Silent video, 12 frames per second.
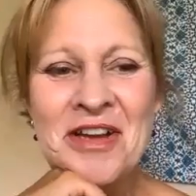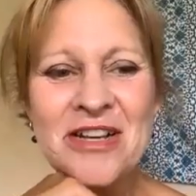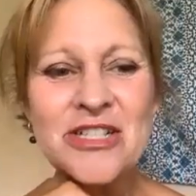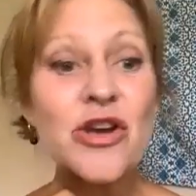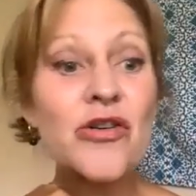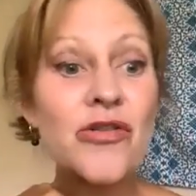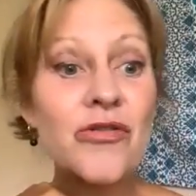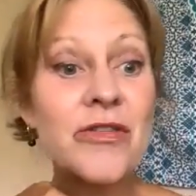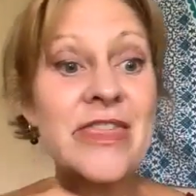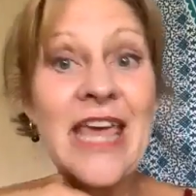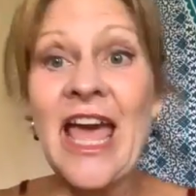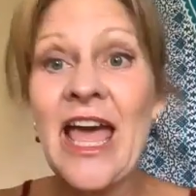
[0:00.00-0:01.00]
So
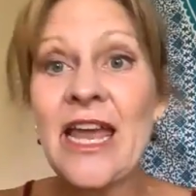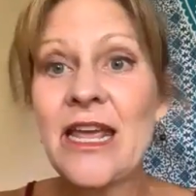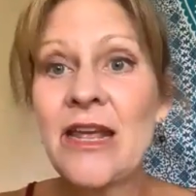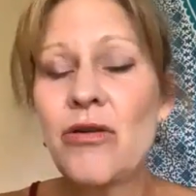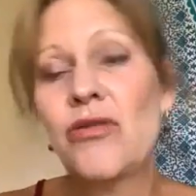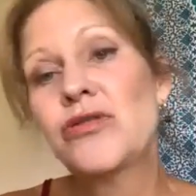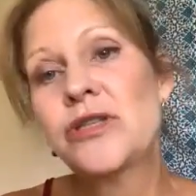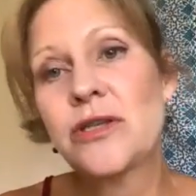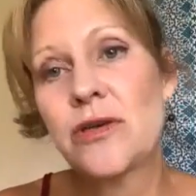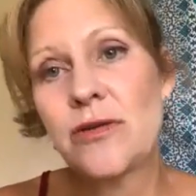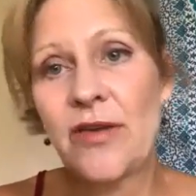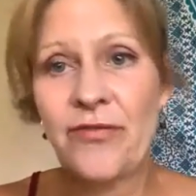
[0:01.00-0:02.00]
that, and
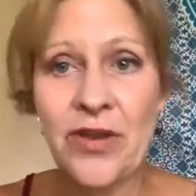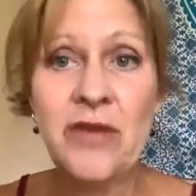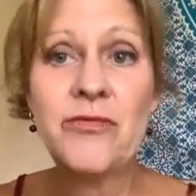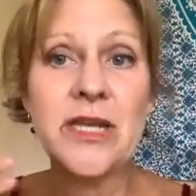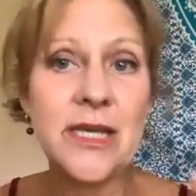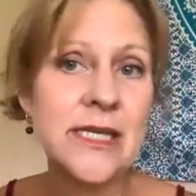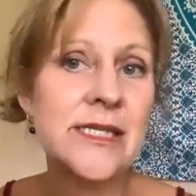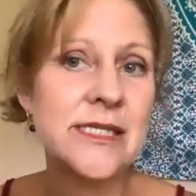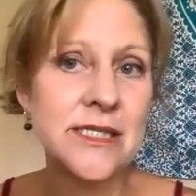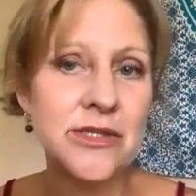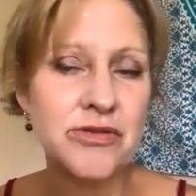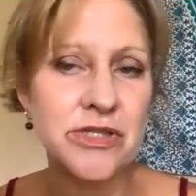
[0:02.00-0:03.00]
also if anyone is
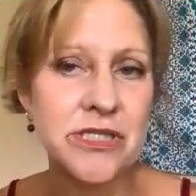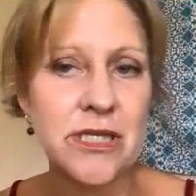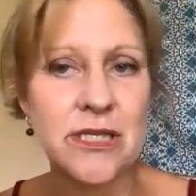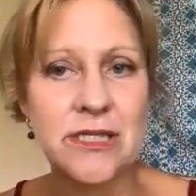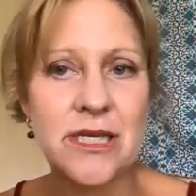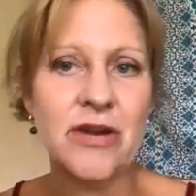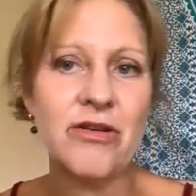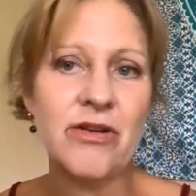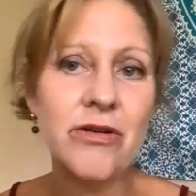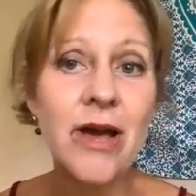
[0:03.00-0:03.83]
interested in tarot,